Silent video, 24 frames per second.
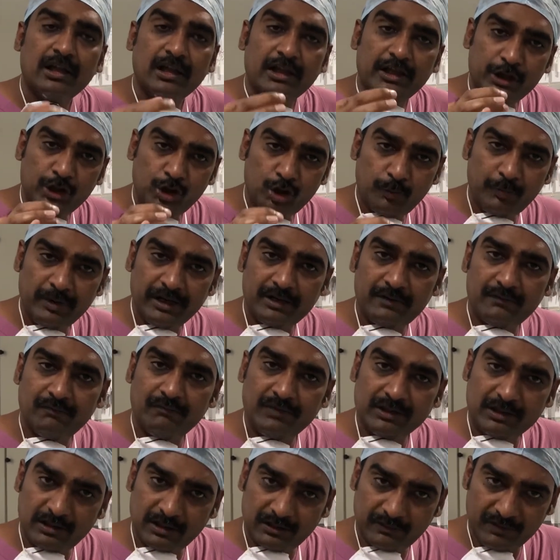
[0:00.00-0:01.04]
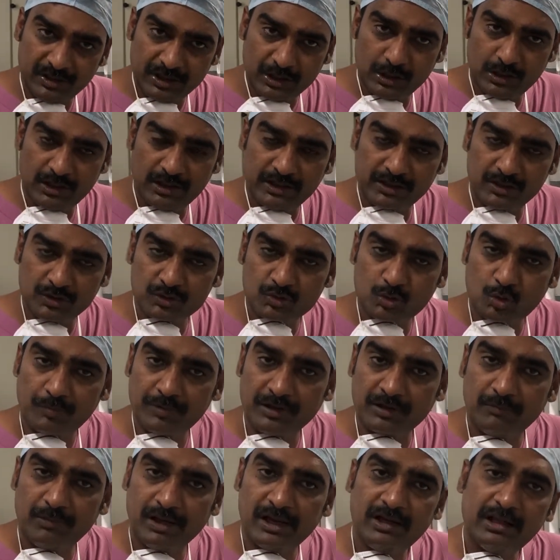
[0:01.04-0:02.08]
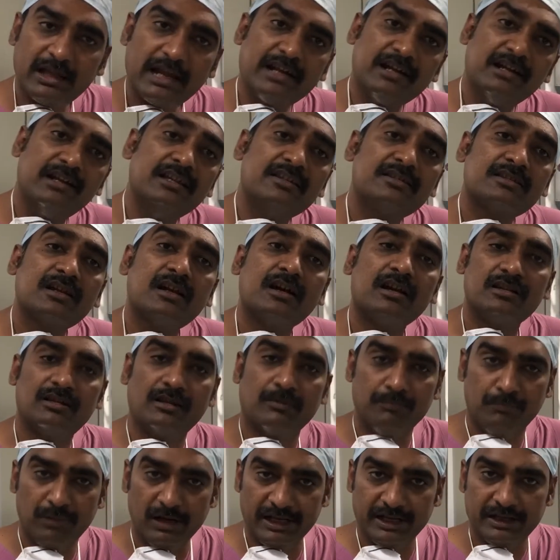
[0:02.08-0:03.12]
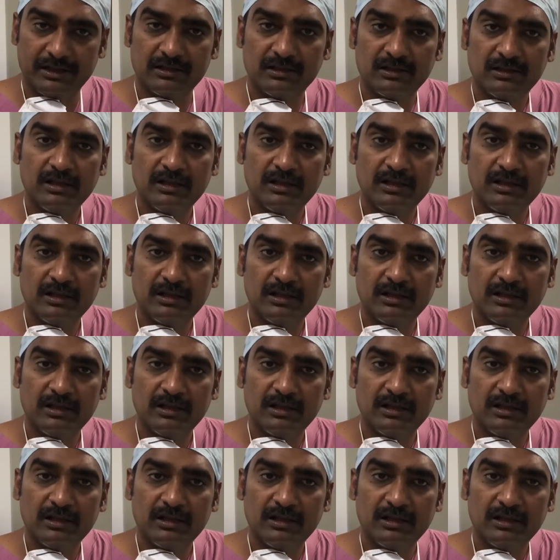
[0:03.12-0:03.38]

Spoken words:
Intubate with the video laryngoscopic blade and discard the blade.